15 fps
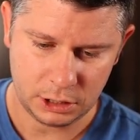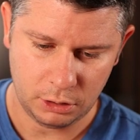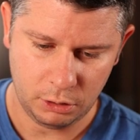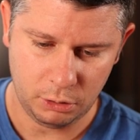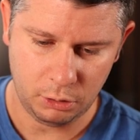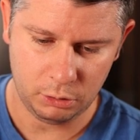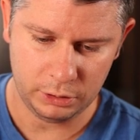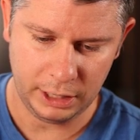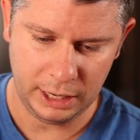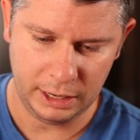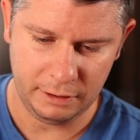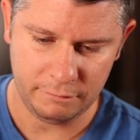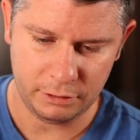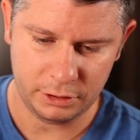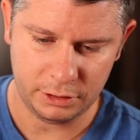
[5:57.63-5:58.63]
hold
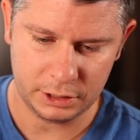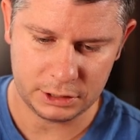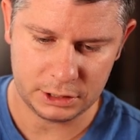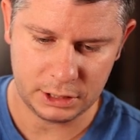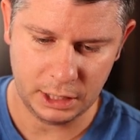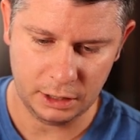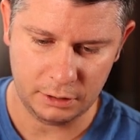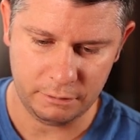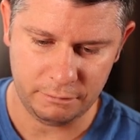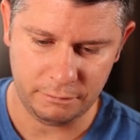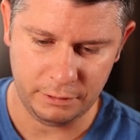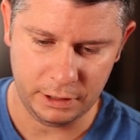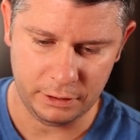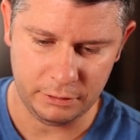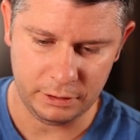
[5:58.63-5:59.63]
everything together
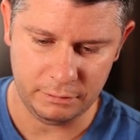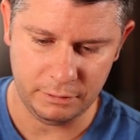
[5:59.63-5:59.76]
very,